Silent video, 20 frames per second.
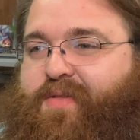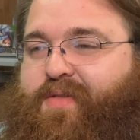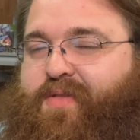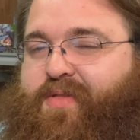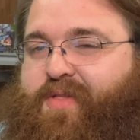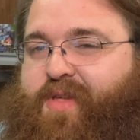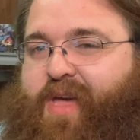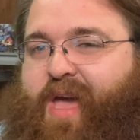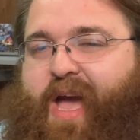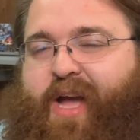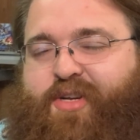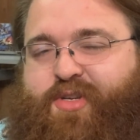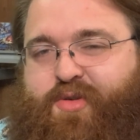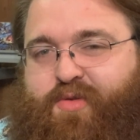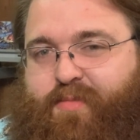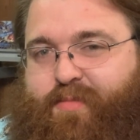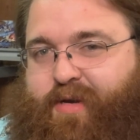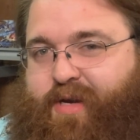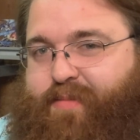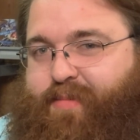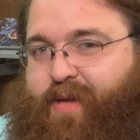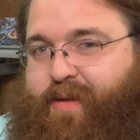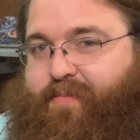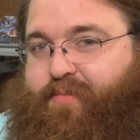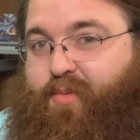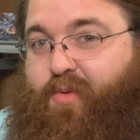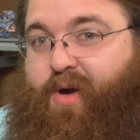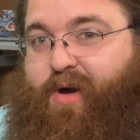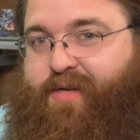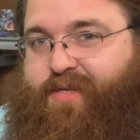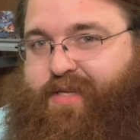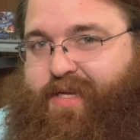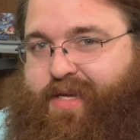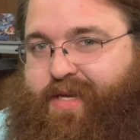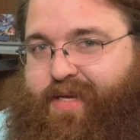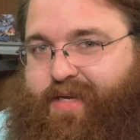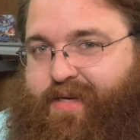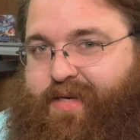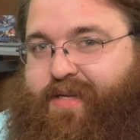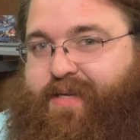the actual money being brought
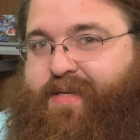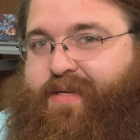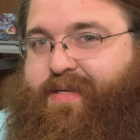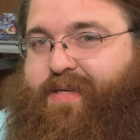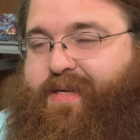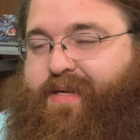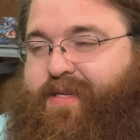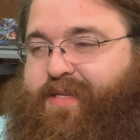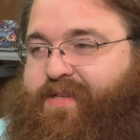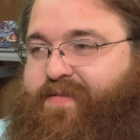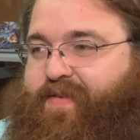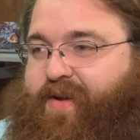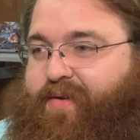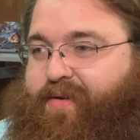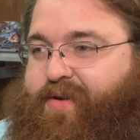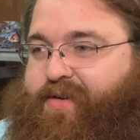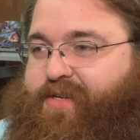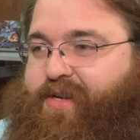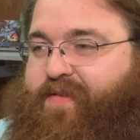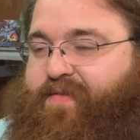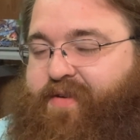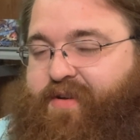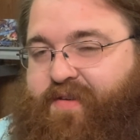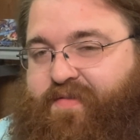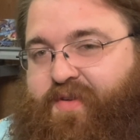in is very different.